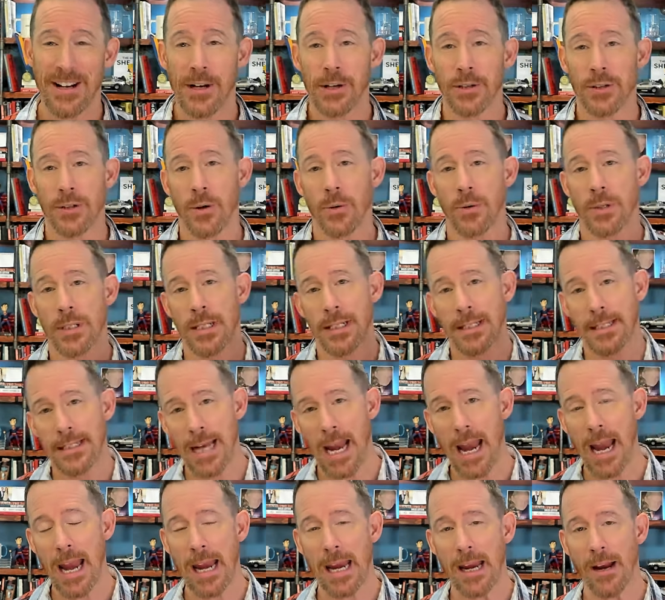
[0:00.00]
So
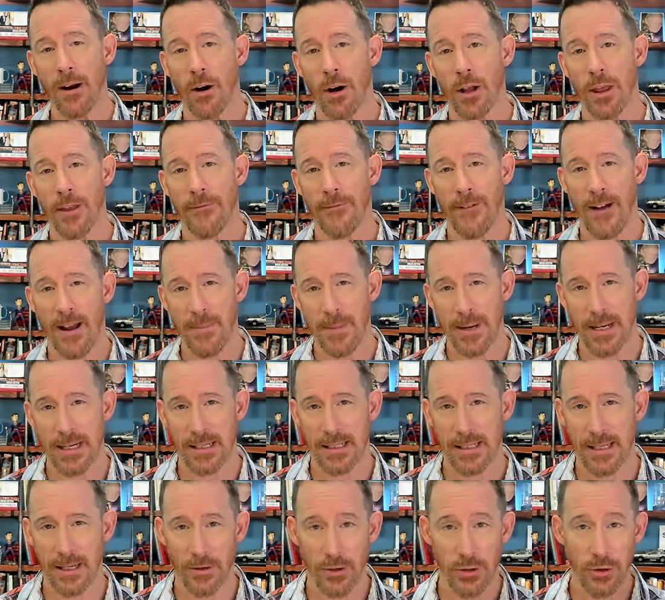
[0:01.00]
today on the 5-minute
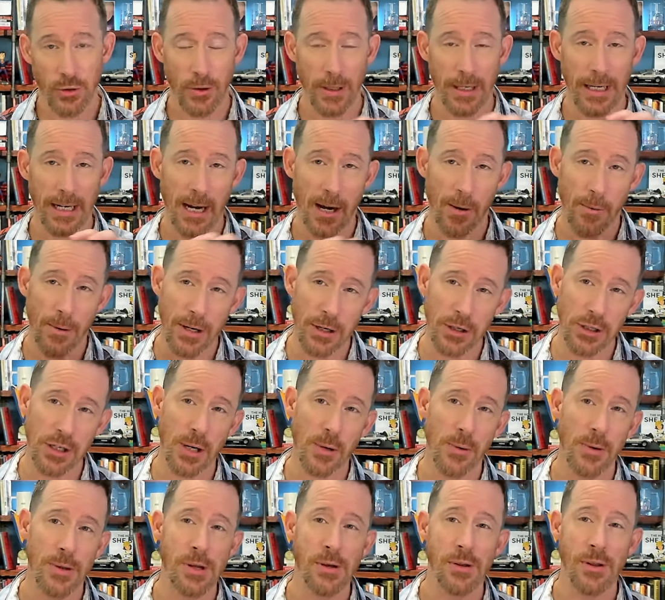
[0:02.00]
sales training, I want to
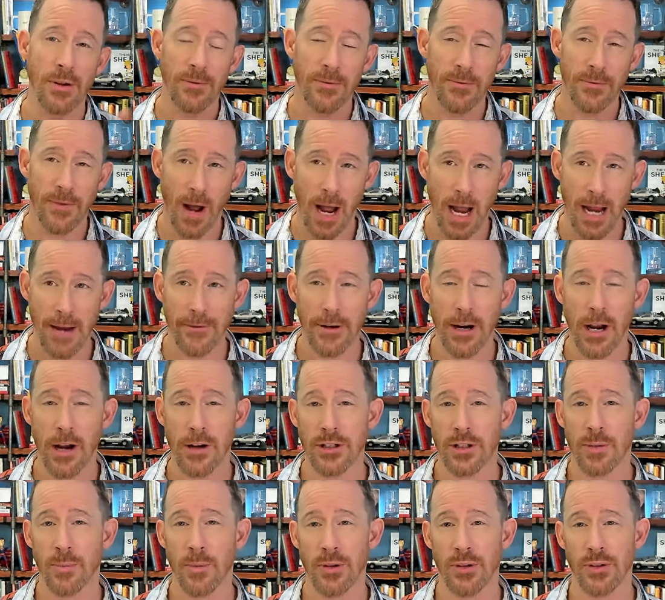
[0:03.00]
share with you the 5
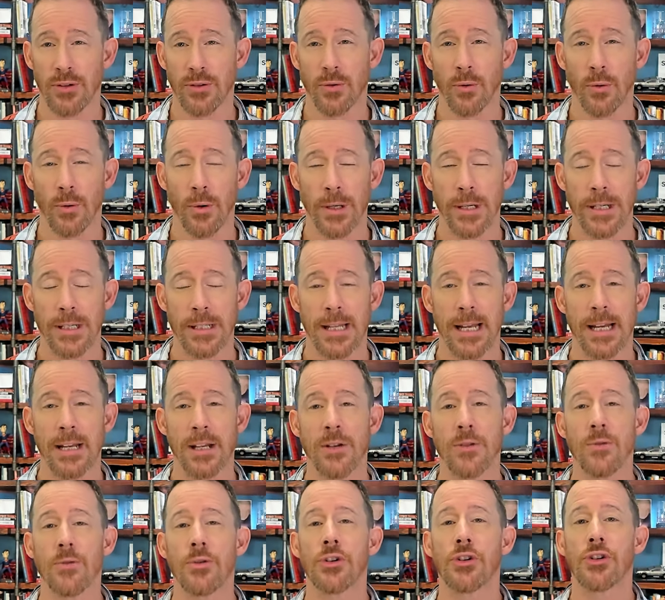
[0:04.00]
customer stories that
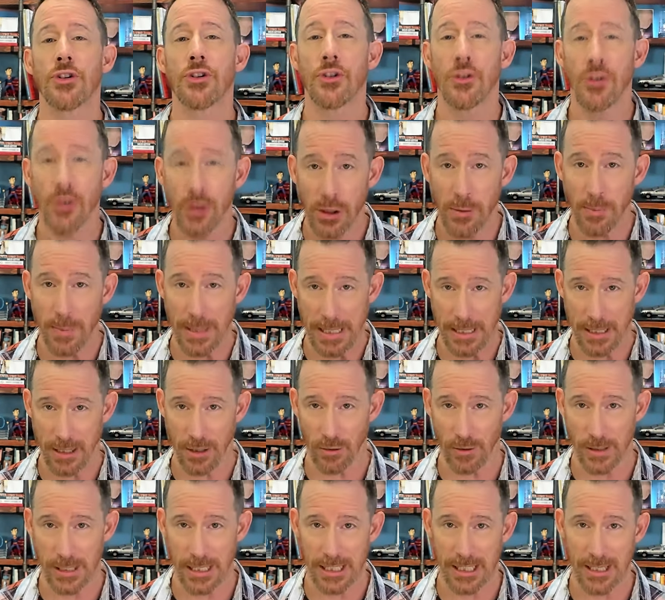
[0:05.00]
you should be
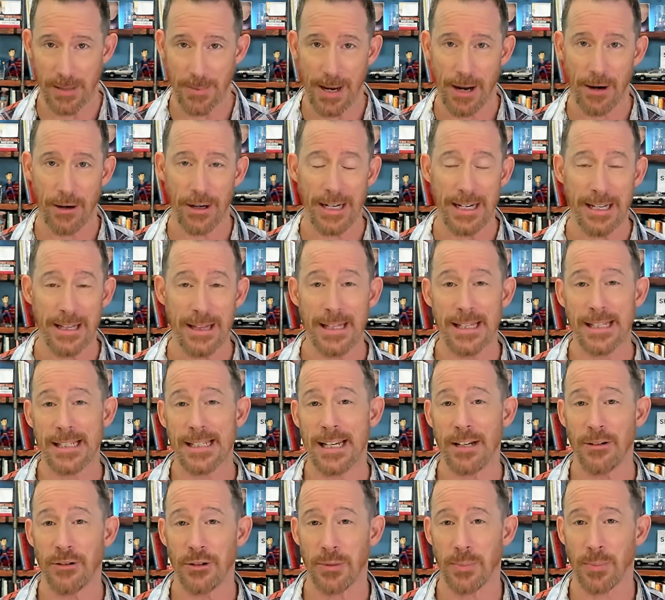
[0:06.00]
curious about in the
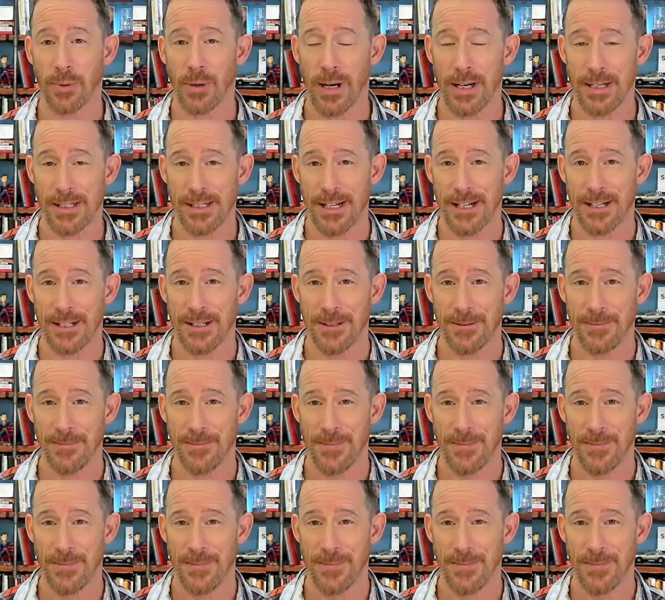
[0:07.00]
sales process.